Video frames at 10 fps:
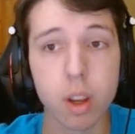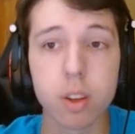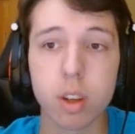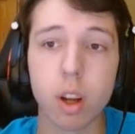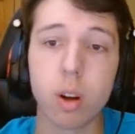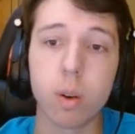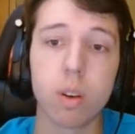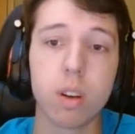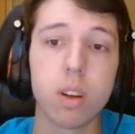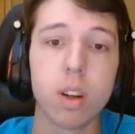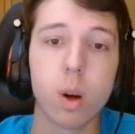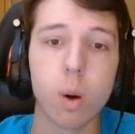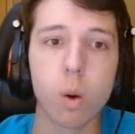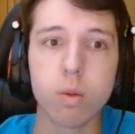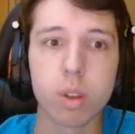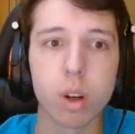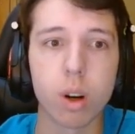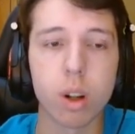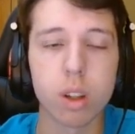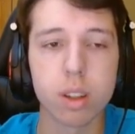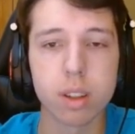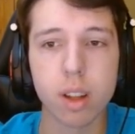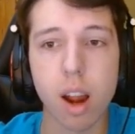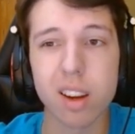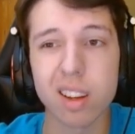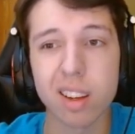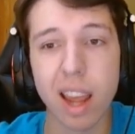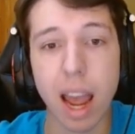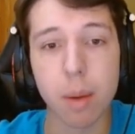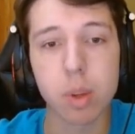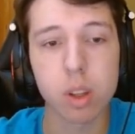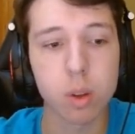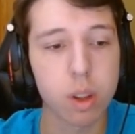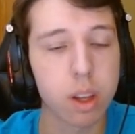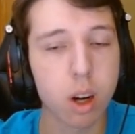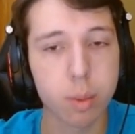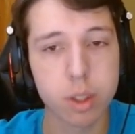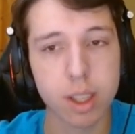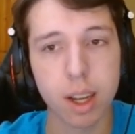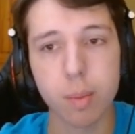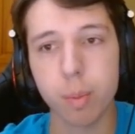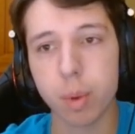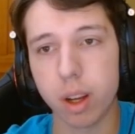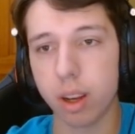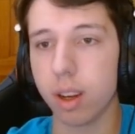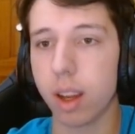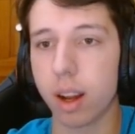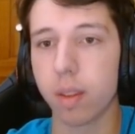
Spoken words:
So overall, not an absolutely garbage game, but yeah,